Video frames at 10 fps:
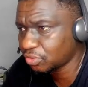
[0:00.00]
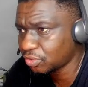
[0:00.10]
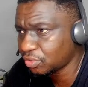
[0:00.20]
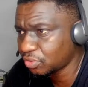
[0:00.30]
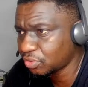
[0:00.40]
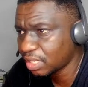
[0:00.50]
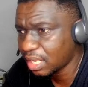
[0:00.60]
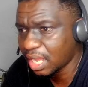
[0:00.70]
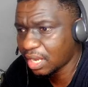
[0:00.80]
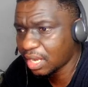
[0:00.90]
how
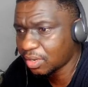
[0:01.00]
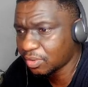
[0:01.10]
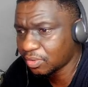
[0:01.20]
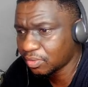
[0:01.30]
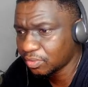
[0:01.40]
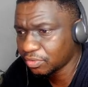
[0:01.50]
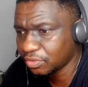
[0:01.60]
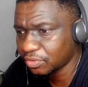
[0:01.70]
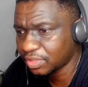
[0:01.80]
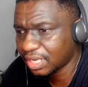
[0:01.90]
you would have to
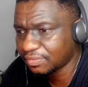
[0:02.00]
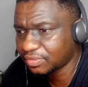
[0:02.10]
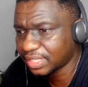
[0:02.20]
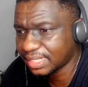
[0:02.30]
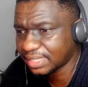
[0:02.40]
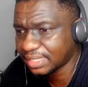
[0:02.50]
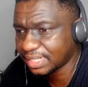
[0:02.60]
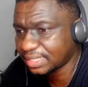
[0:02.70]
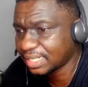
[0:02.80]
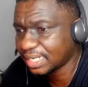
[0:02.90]
get the data in
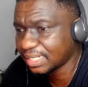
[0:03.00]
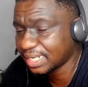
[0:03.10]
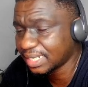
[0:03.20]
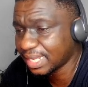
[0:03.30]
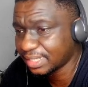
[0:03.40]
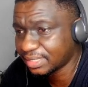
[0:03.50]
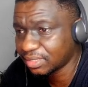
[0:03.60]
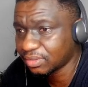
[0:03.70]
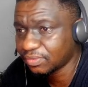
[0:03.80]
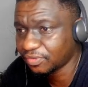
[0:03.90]
Excel from
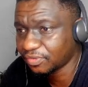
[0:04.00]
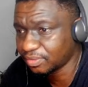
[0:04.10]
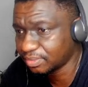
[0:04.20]
the